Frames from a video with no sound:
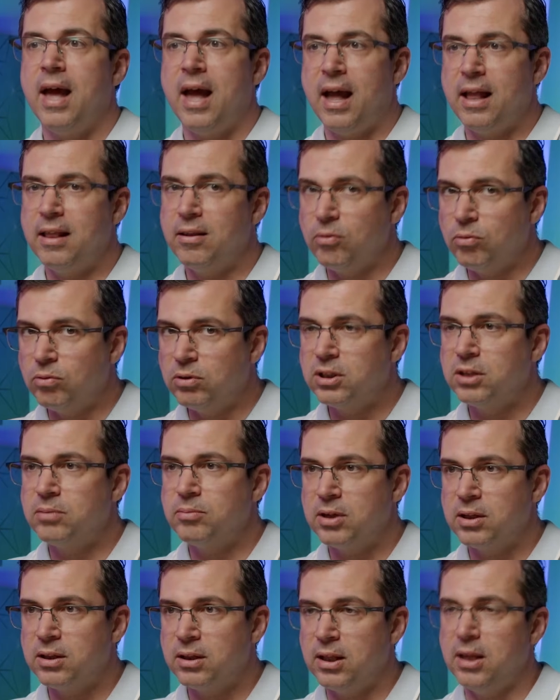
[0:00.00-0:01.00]
and
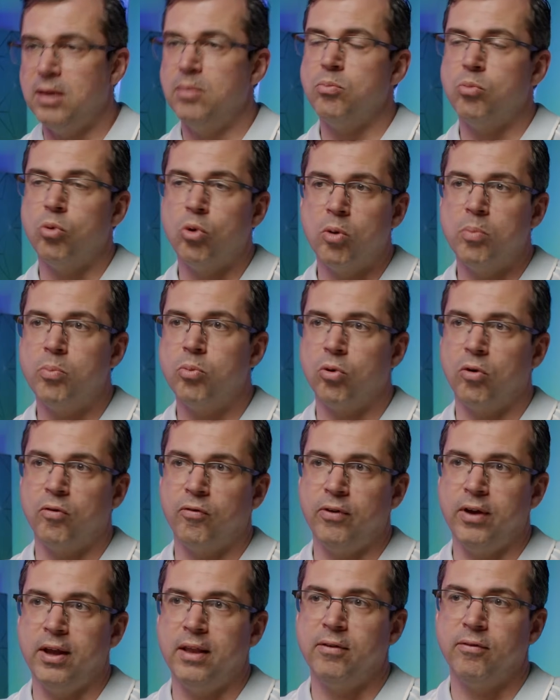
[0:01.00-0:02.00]
ultimately more
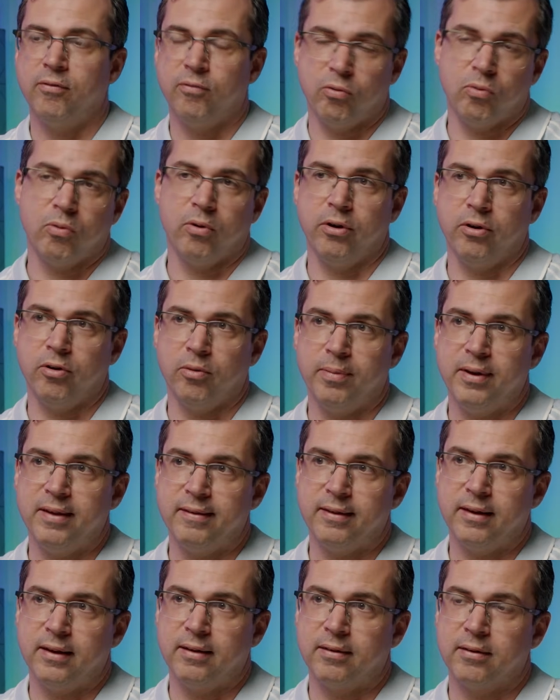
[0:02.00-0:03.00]
profit for your
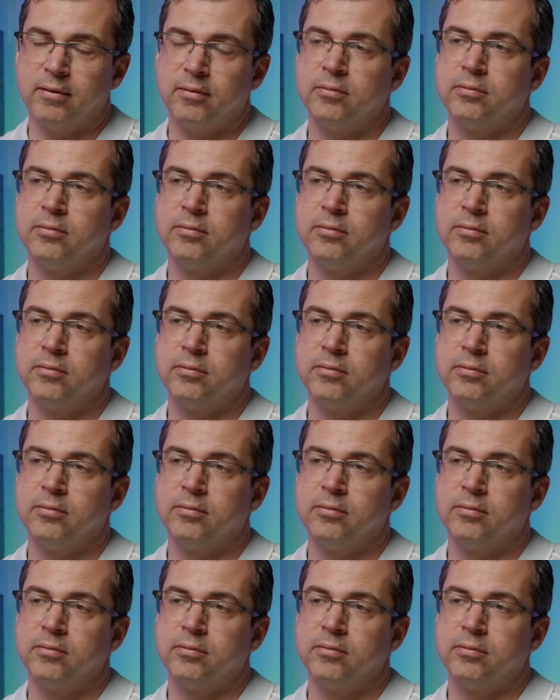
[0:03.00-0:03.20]
business.